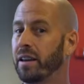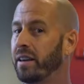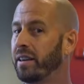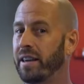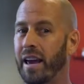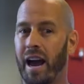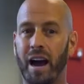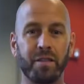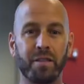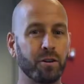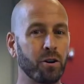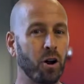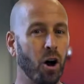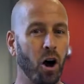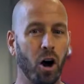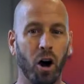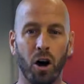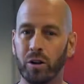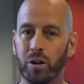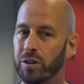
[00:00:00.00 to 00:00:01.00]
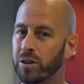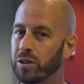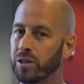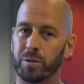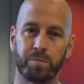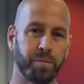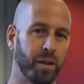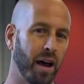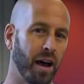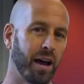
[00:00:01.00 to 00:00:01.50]
gather all your
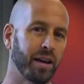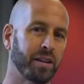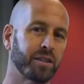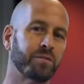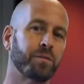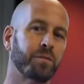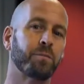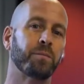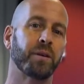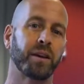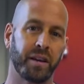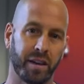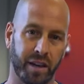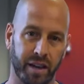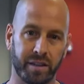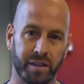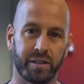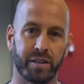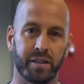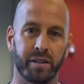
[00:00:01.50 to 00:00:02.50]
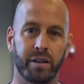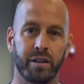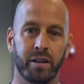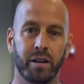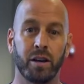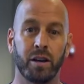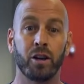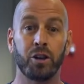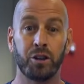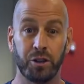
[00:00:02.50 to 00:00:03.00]
supplies from the kit.
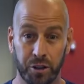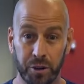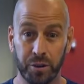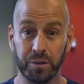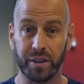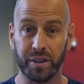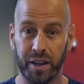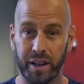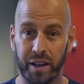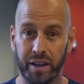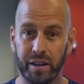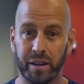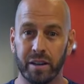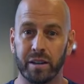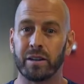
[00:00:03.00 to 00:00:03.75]
You'll need